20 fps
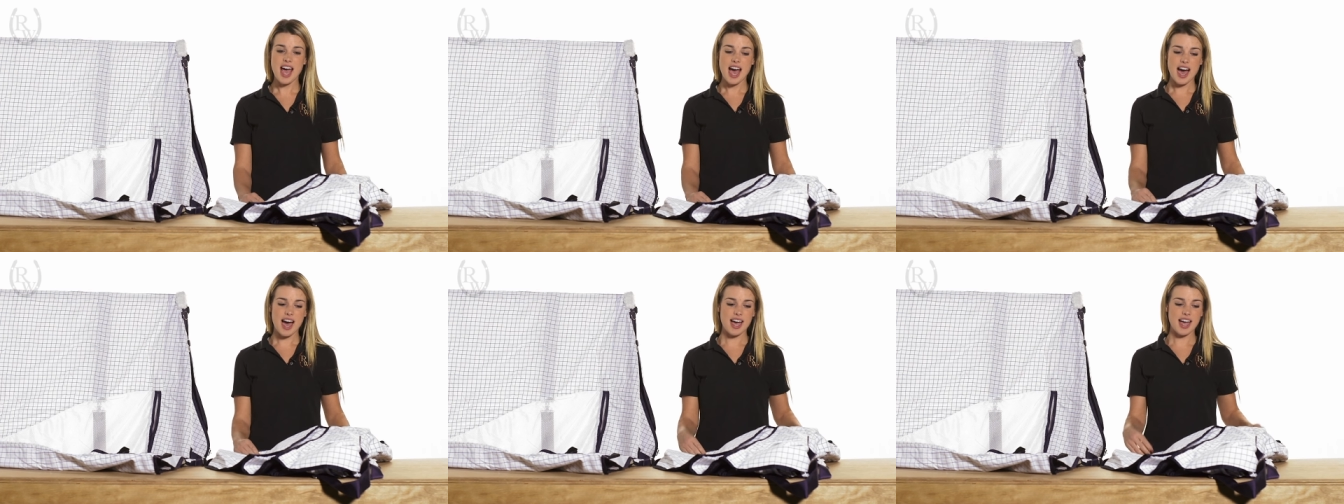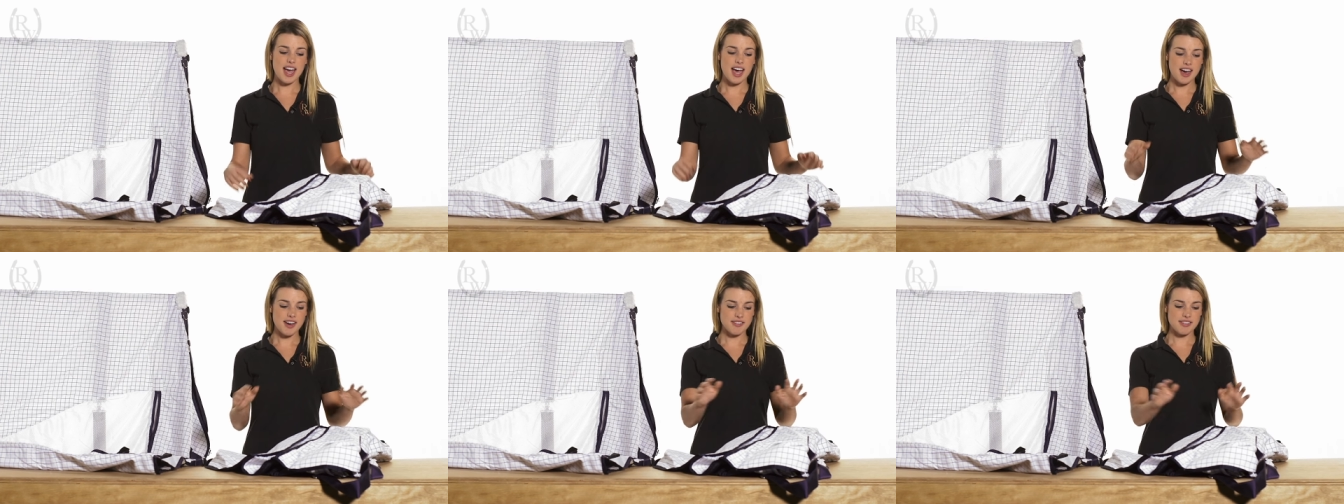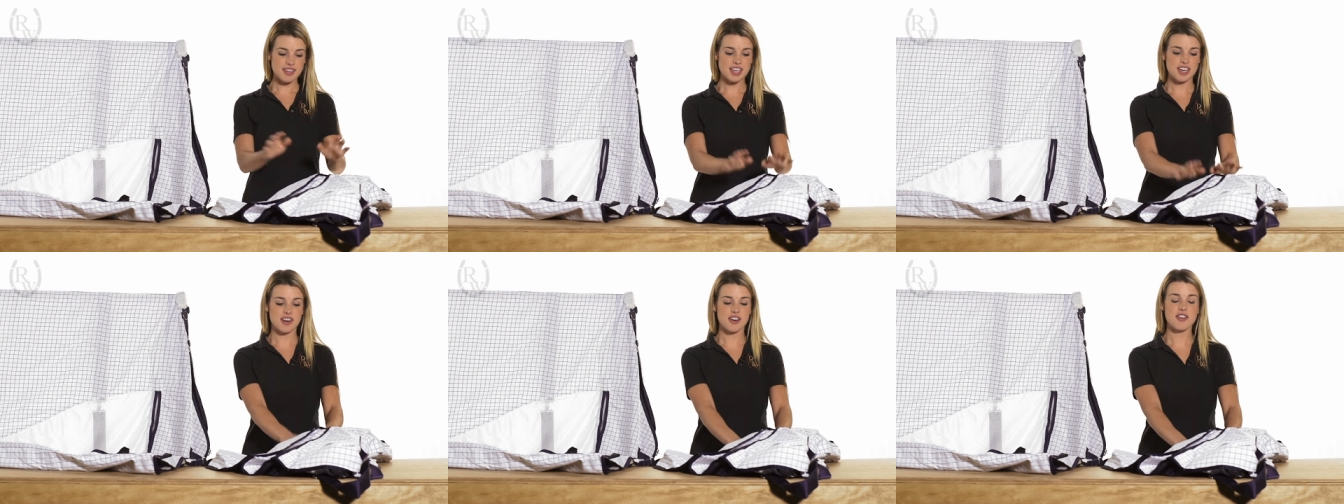I have
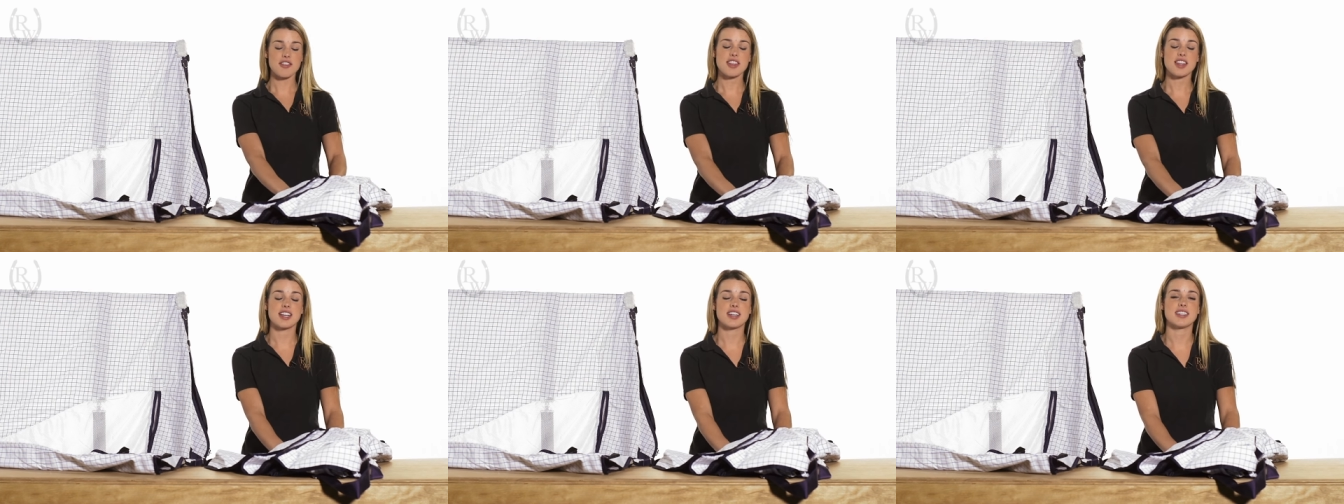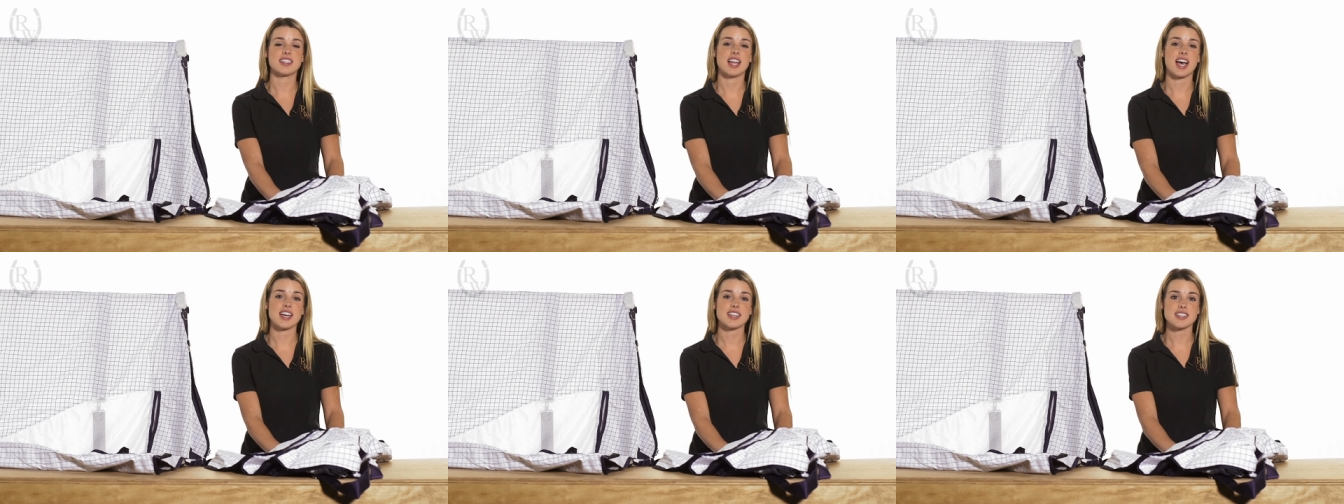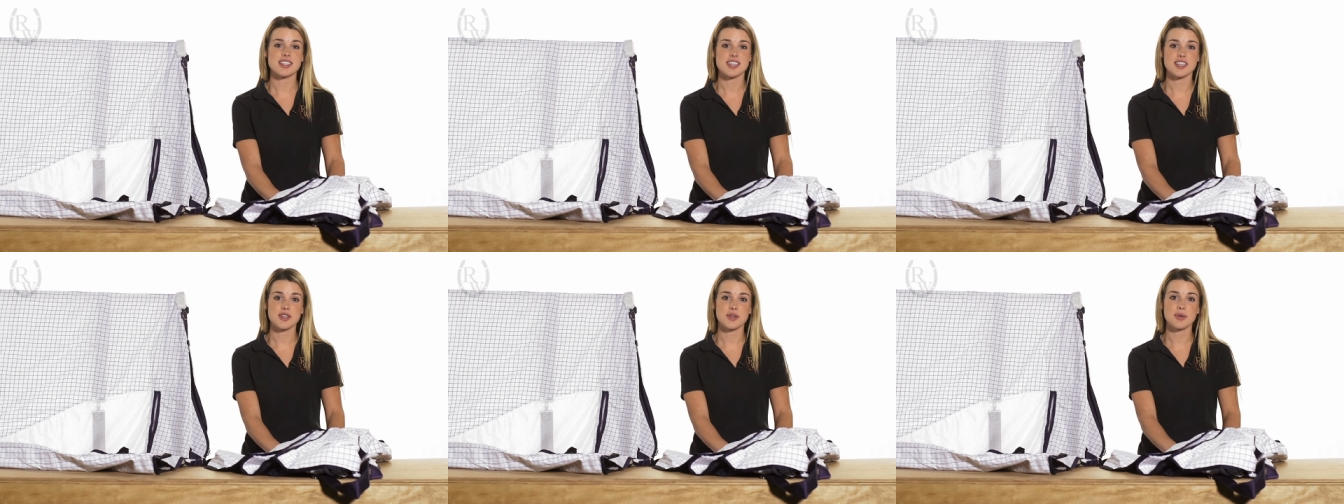here the
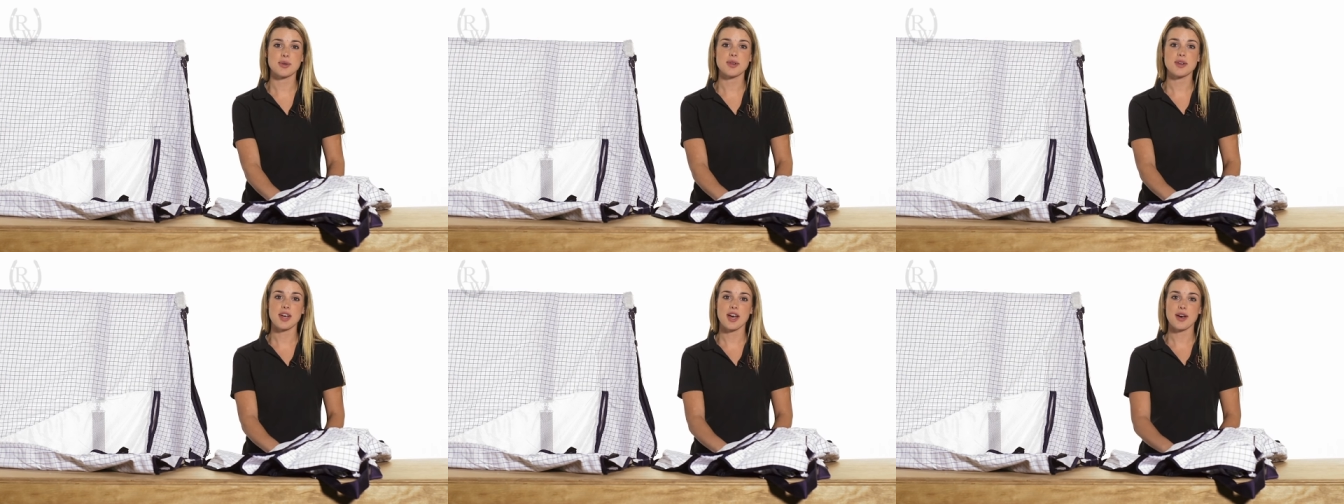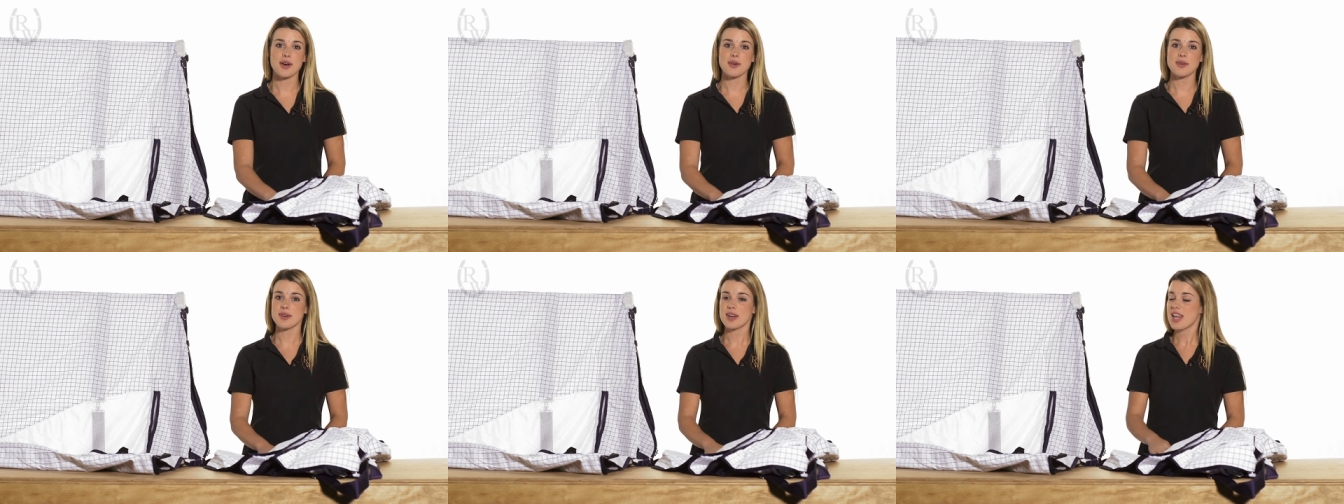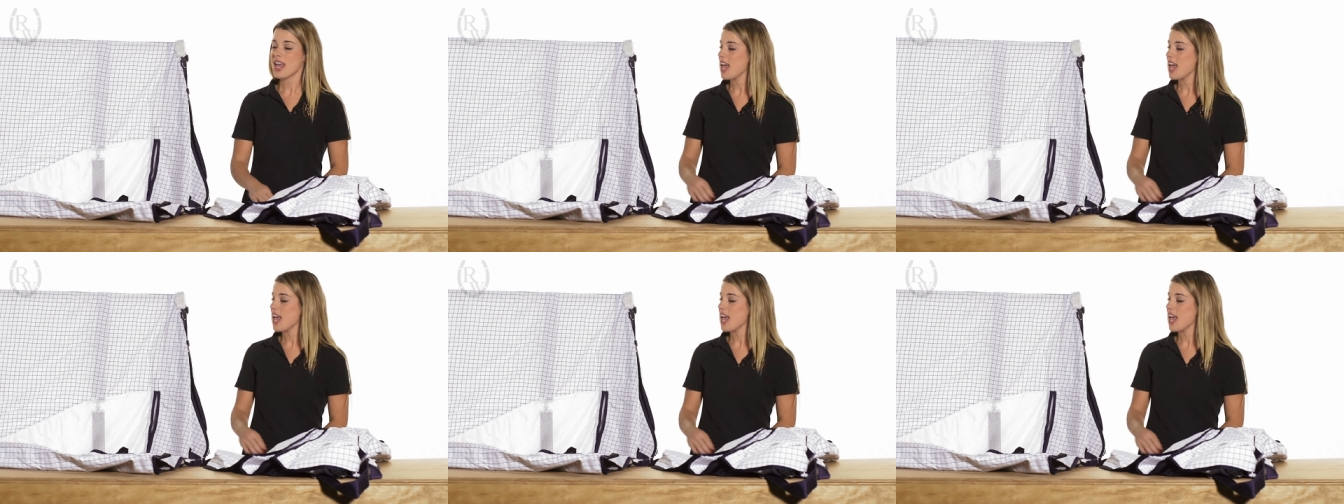classic Kool Coat,